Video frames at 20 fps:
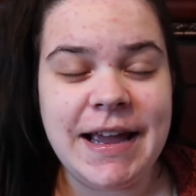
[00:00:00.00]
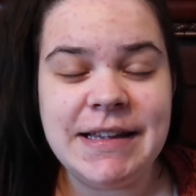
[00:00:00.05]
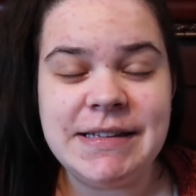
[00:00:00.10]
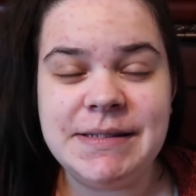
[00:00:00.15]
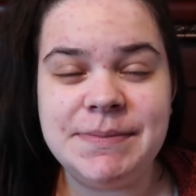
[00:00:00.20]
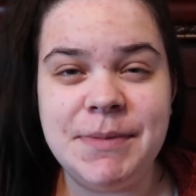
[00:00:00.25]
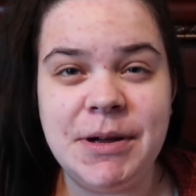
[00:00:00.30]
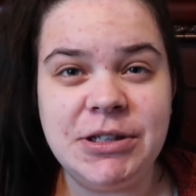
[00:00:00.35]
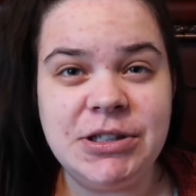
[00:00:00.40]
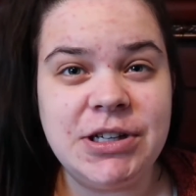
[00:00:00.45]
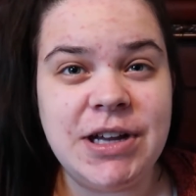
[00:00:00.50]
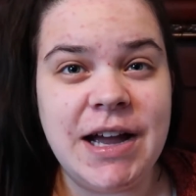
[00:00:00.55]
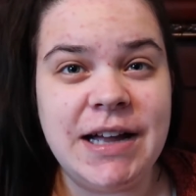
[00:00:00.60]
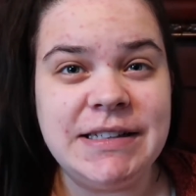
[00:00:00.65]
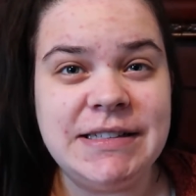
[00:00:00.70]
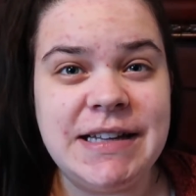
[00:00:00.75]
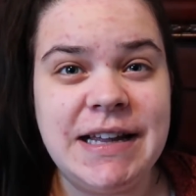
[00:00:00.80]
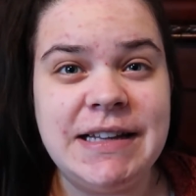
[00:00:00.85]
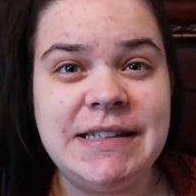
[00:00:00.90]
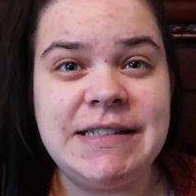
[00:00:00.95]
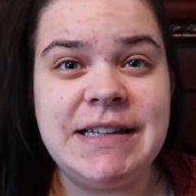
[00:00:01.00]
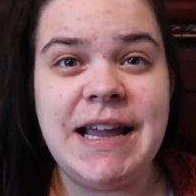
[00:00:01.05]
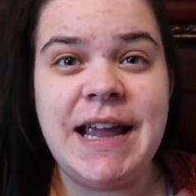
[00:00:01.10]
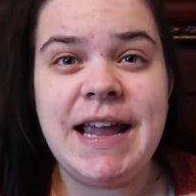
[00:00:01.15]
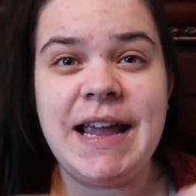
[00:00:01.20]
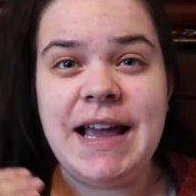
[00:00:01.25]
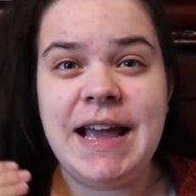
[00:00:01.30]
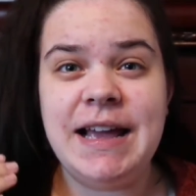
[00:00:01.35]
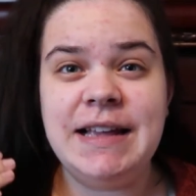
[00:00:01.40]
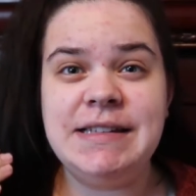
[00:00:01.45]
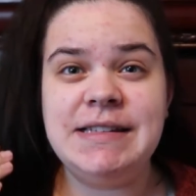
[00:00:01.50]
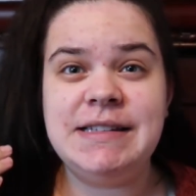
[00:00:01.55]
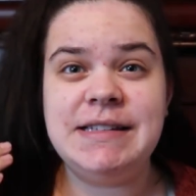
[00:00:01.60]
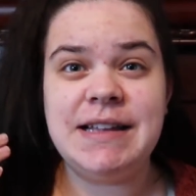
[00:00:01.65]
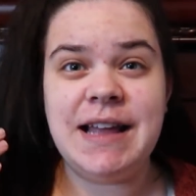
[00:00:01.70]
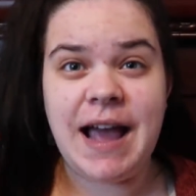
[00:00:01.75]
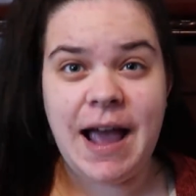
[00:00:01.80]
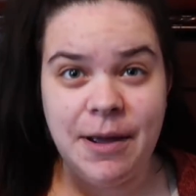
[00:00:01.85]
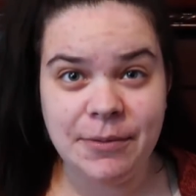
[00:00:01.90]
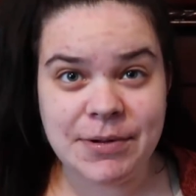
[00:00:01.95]
as much content as
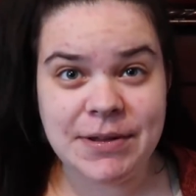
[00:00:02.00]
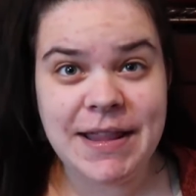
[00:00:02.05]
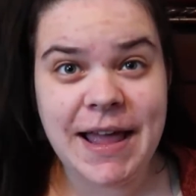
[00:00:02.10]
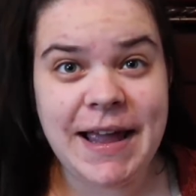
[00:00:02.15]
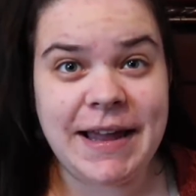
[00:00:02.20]
I would